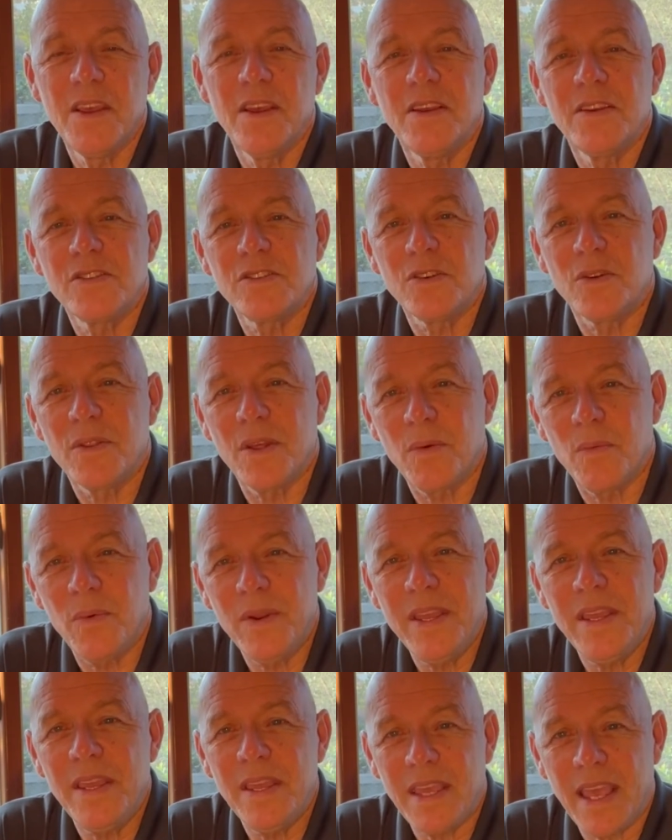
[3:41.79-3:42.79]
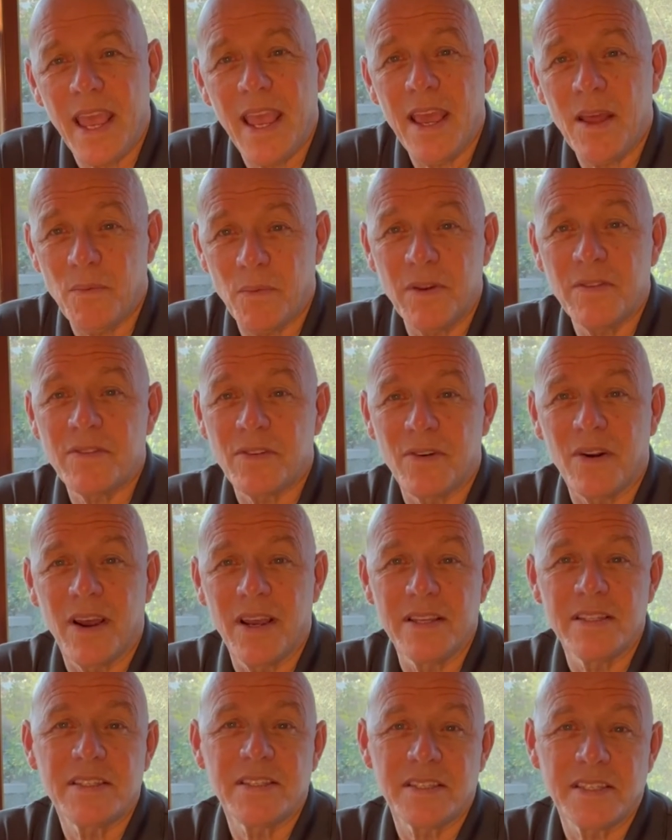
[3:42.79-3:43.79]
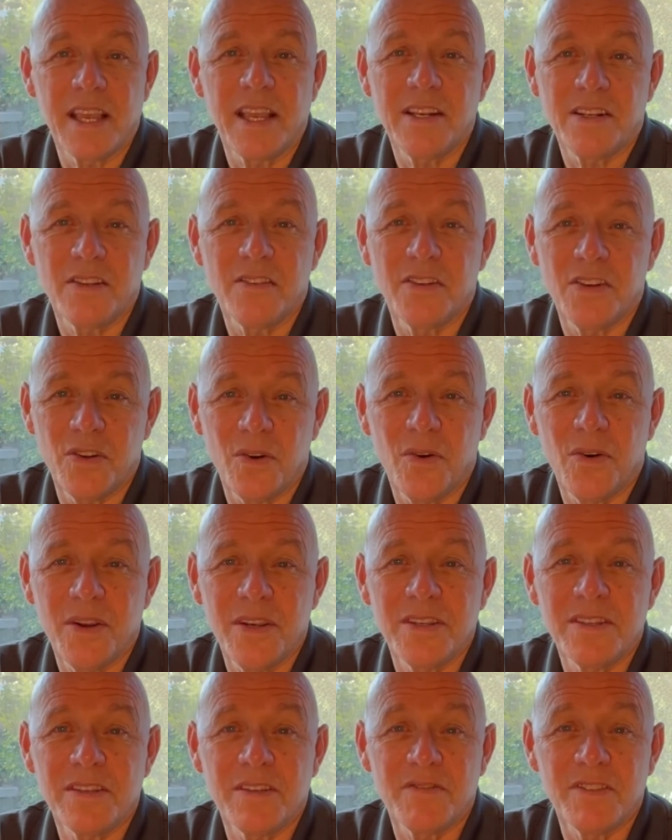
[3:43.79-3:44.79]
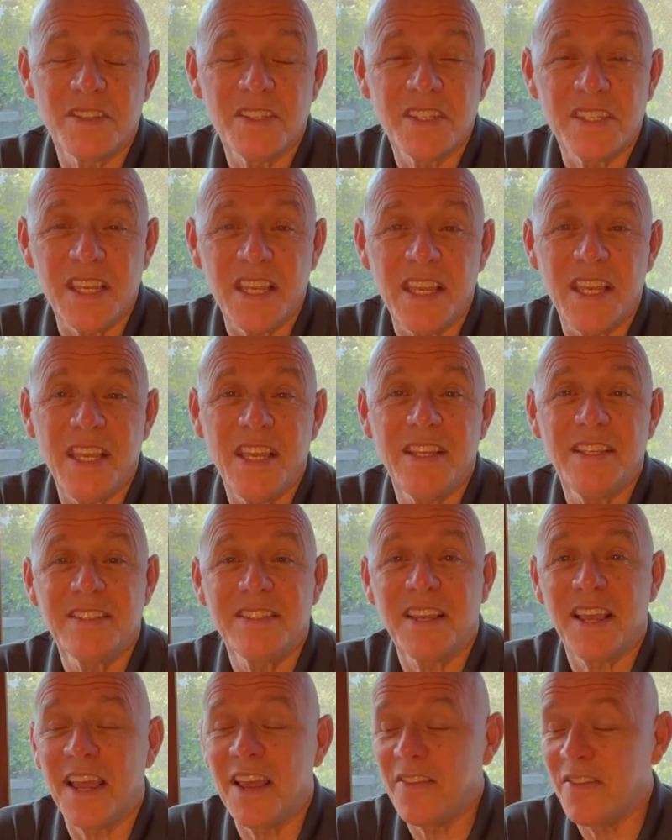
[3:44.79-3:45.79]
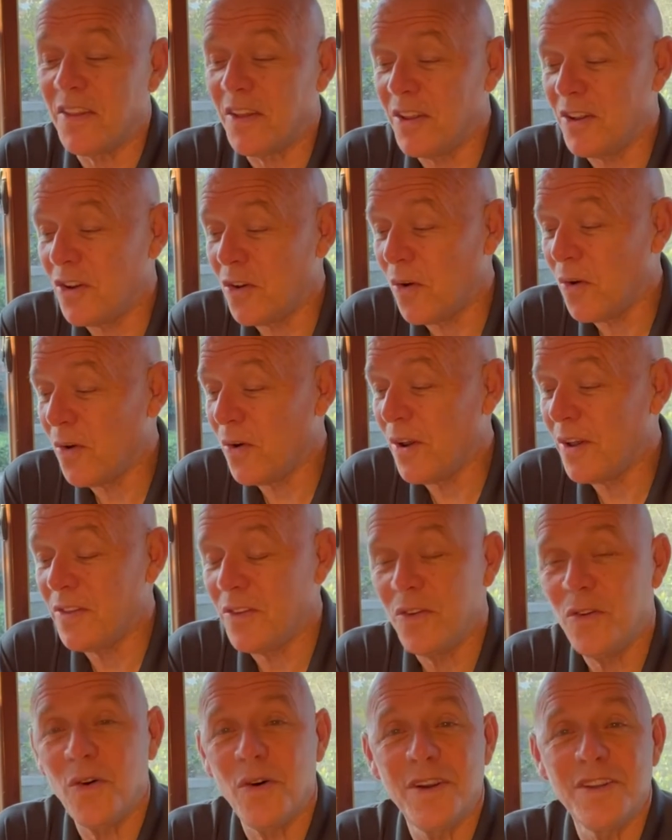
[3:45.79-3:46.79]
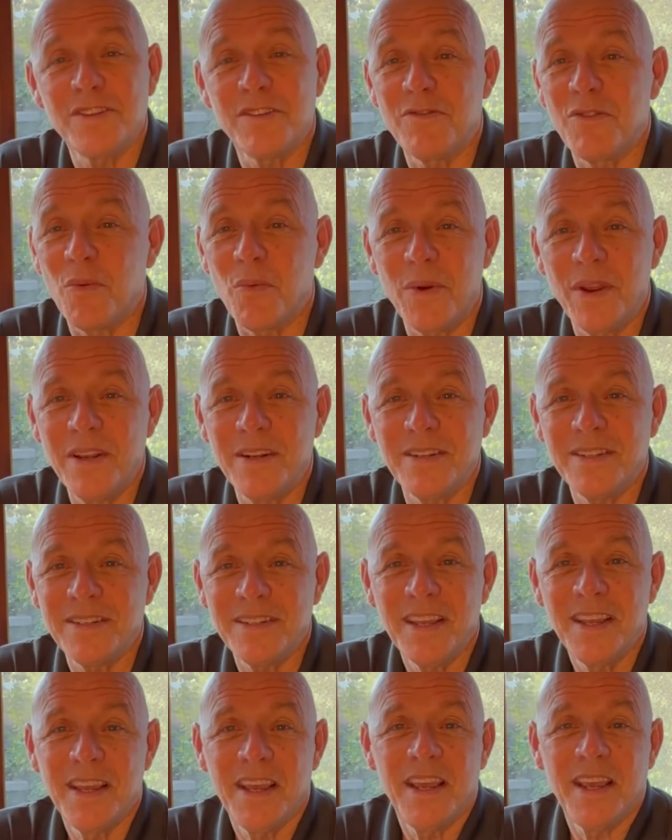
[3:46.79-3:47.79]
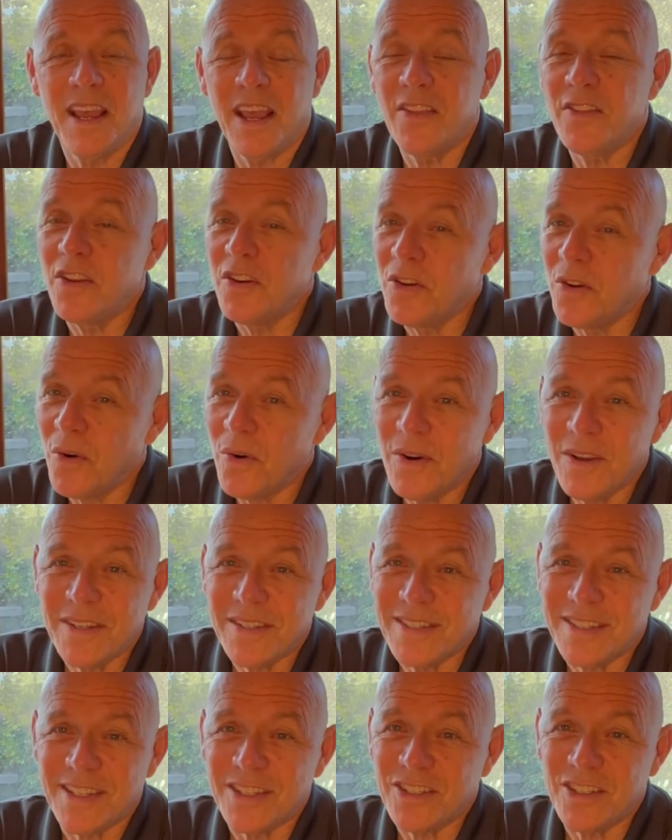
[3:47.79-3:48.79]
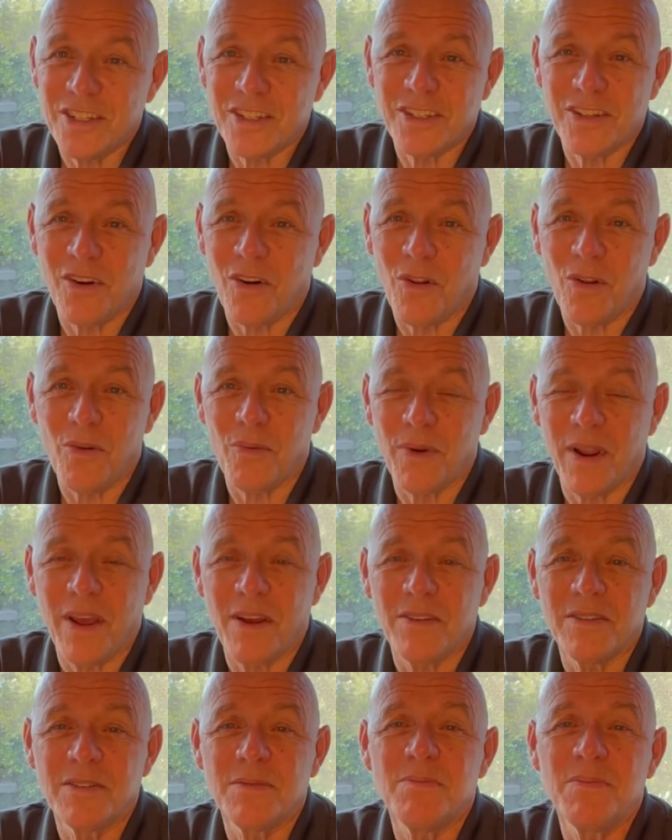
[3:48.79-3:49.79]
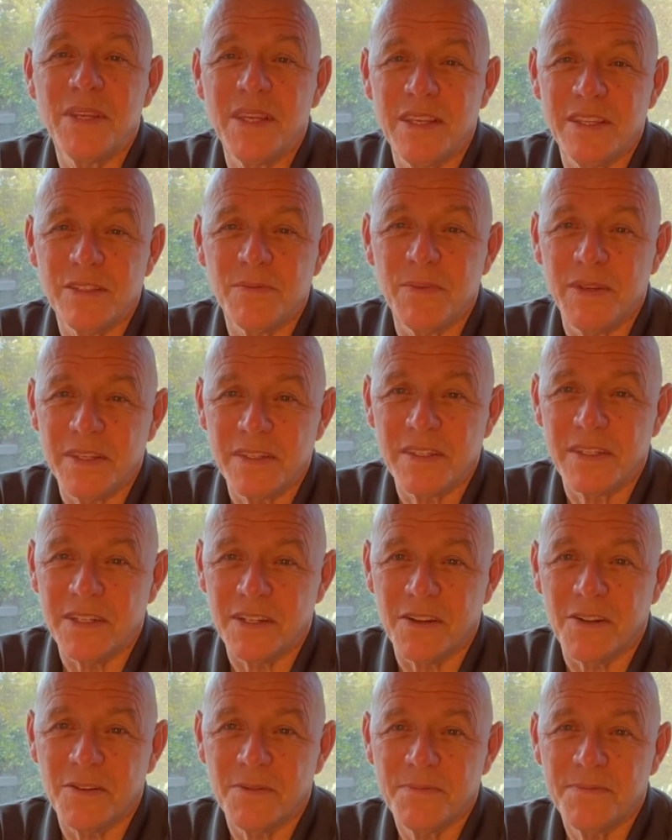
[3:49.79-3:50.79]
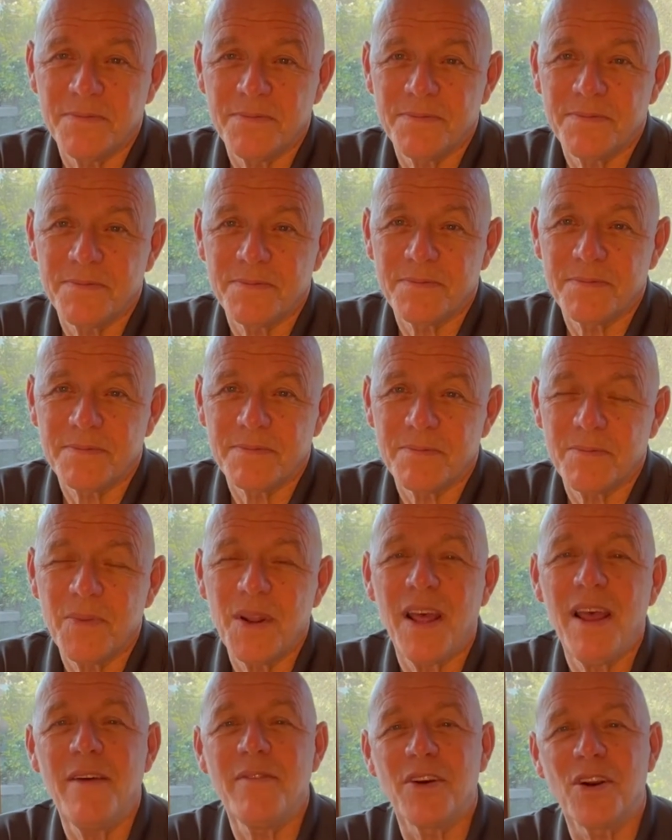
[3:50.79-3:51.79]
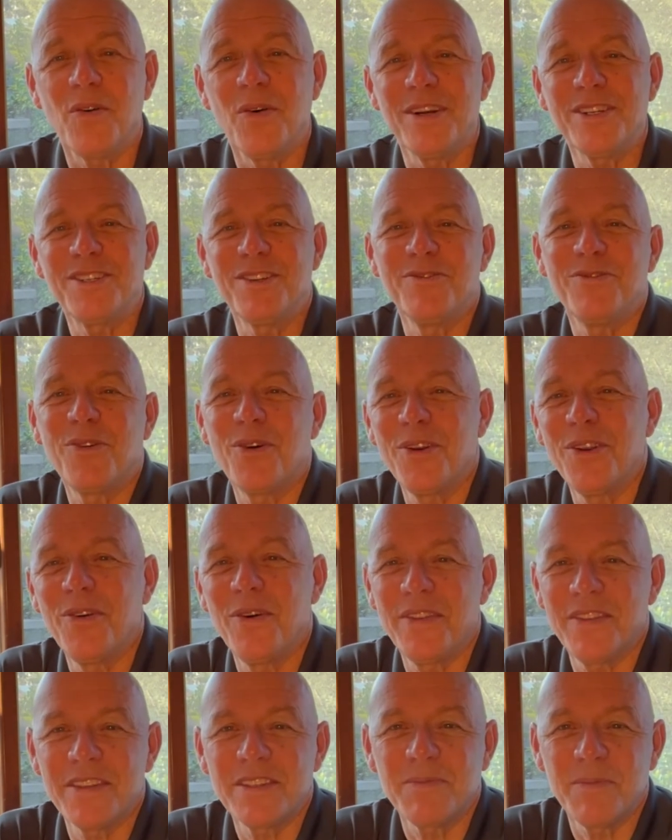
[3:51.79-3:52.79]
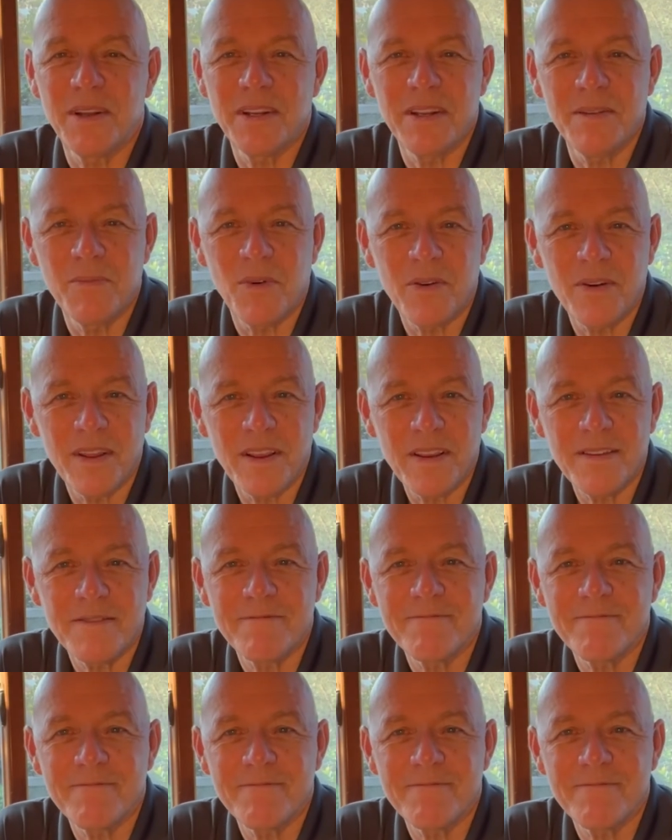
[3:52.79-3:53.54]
So that we can, with Christ, say to the noise of the seas and the noise of the wind and the noise that's just all around, "Peace, be still." But I have a question for you on this Monday morning.